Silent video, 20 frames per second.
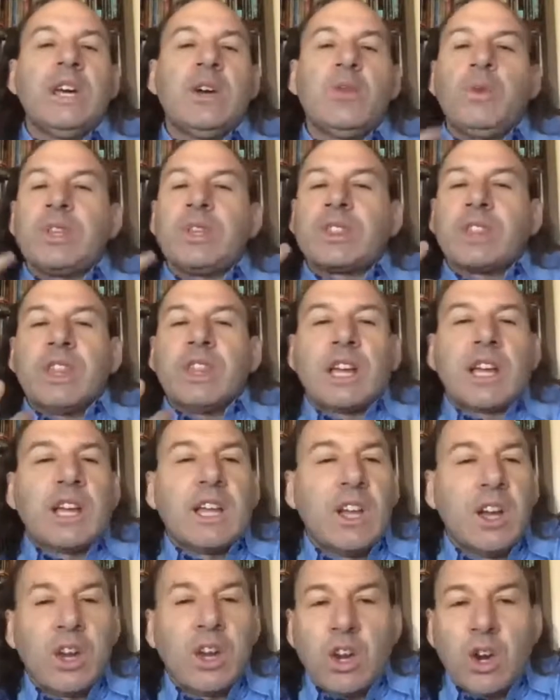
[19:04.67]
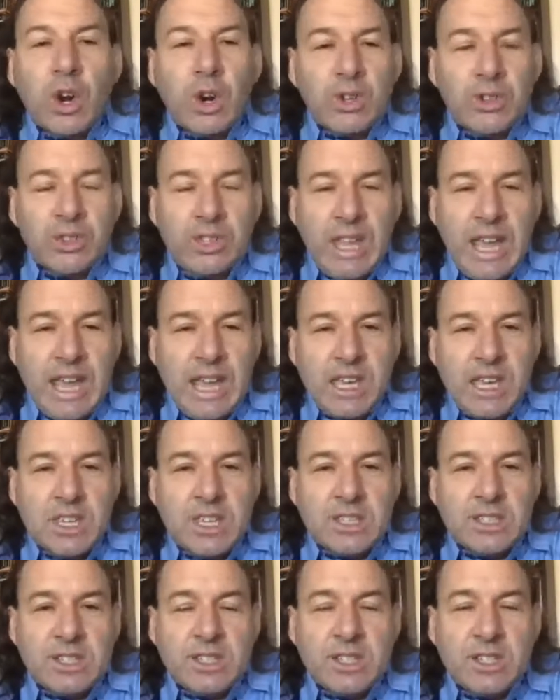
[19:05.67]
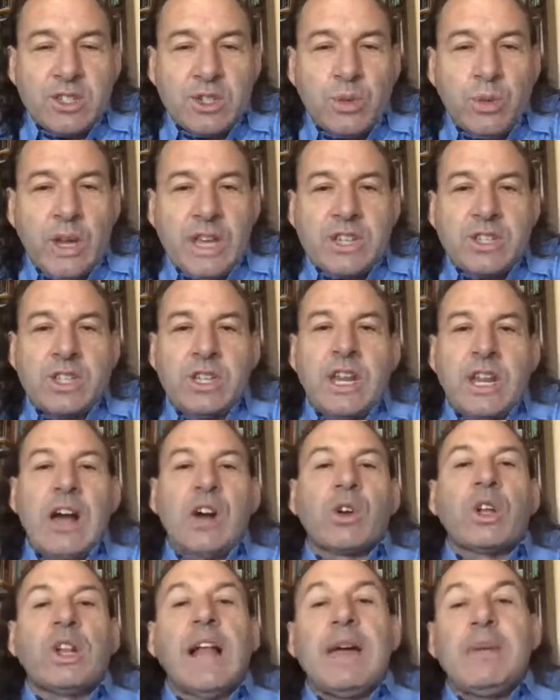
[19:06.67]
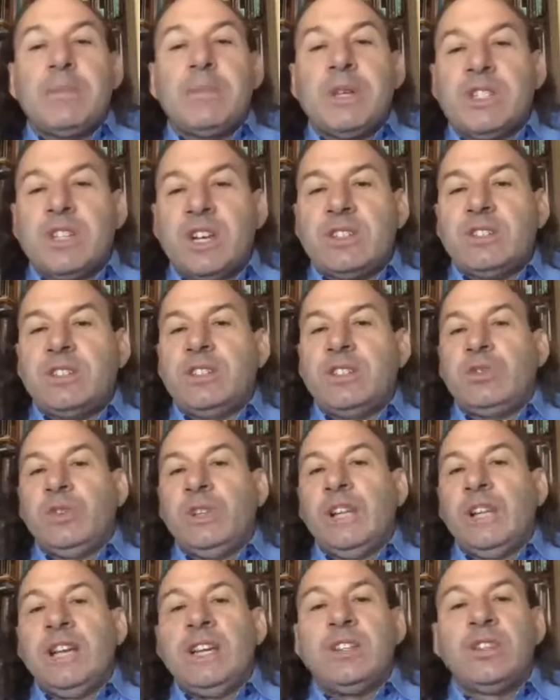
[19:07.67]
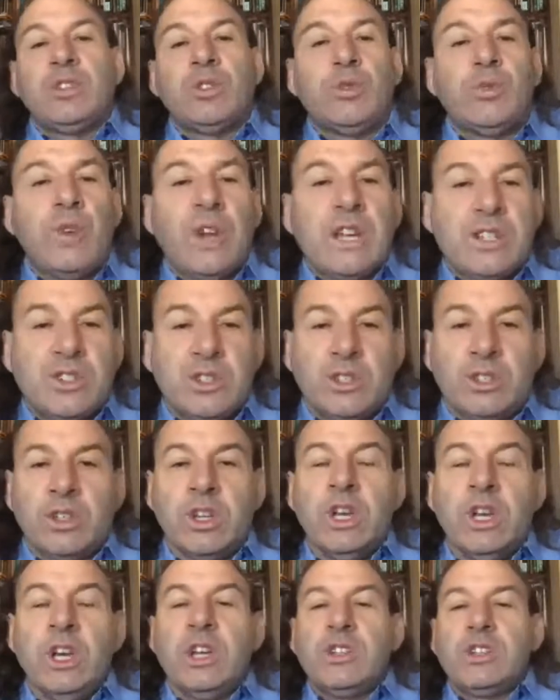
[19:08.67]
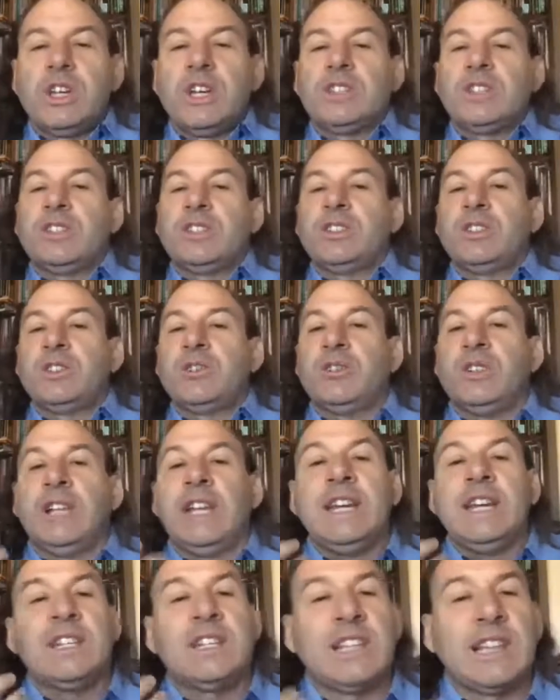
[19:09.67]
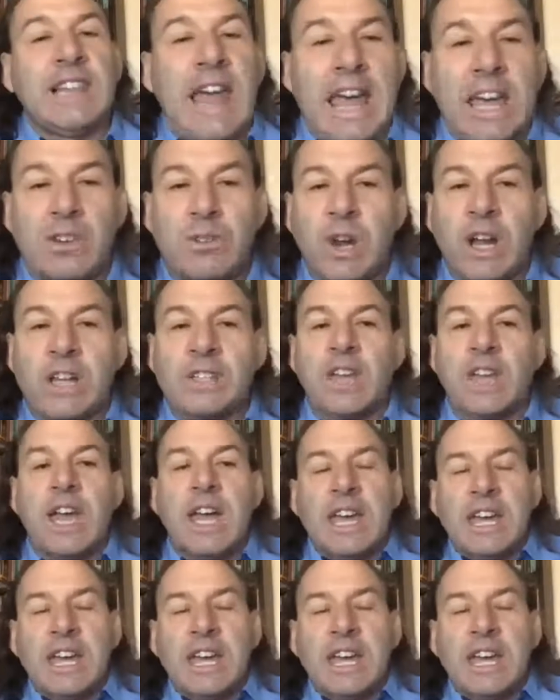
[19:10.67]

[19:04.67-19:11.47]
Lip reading: with the Earth Day situation, how climate justice related to racial justice is related to land rights.